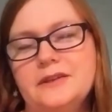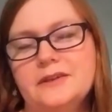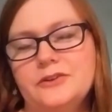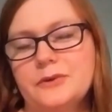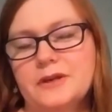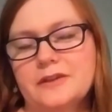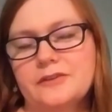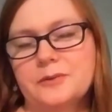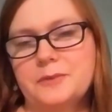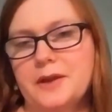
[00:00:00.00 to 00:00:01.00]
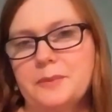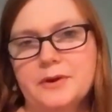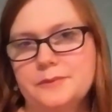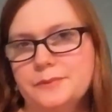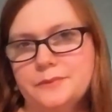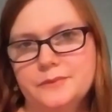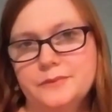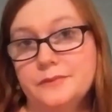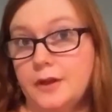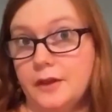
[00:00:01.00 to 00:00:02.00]
do it again someday, but
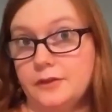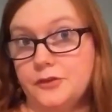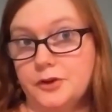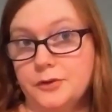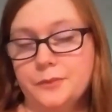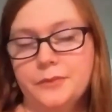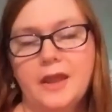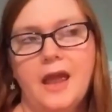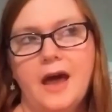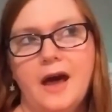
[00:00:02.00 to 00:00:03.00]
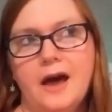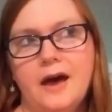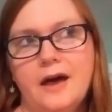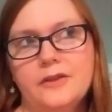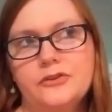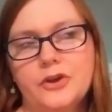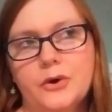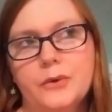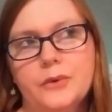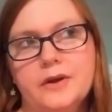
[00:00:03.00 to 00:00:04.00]
not this year.
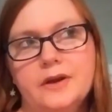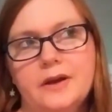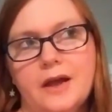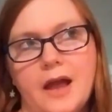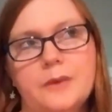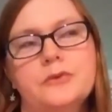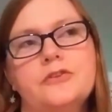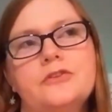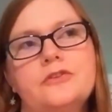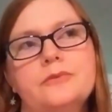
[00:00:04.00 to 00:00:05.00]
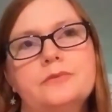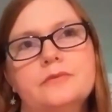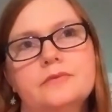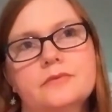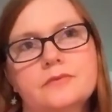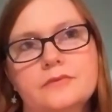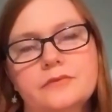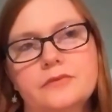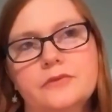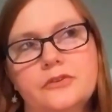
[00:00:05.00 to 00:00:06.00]
So I was
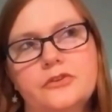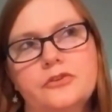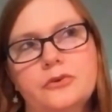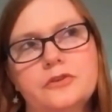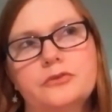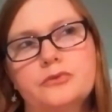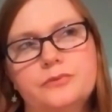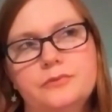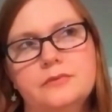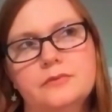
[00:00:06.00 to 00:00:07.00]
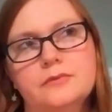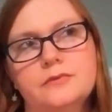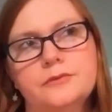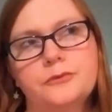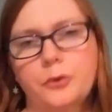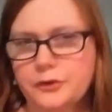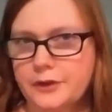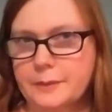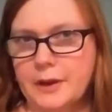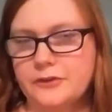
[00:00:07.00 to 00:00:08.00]
sort of
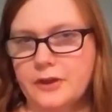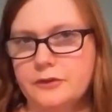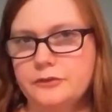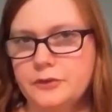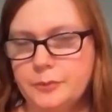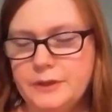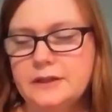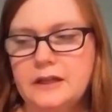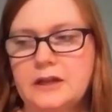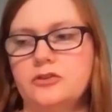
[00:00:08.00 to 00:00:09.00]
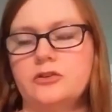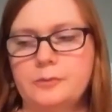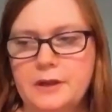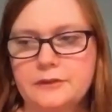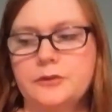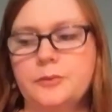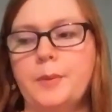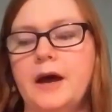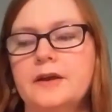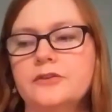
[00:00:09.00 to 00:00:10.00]
forcing myself to be in the kitchen to make these
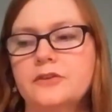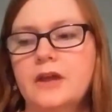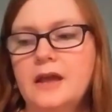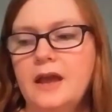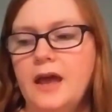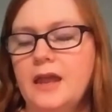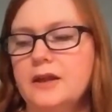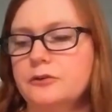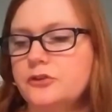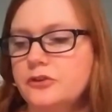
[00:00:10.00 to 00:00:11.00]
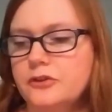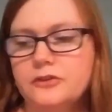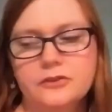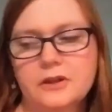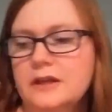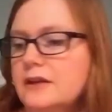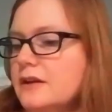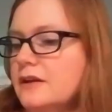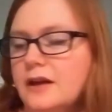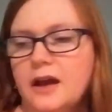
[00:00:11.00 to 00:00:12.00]
pies, and I was just like,
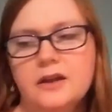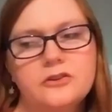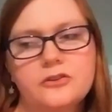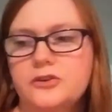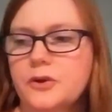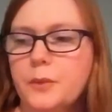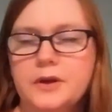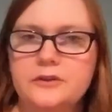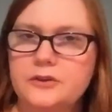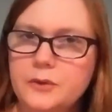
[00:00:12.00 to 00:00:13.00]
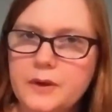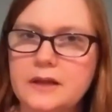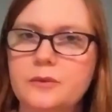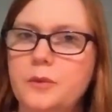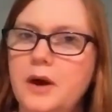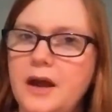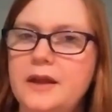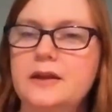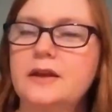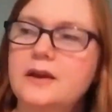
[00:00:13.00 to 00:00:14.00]
I just don't want to do it. Why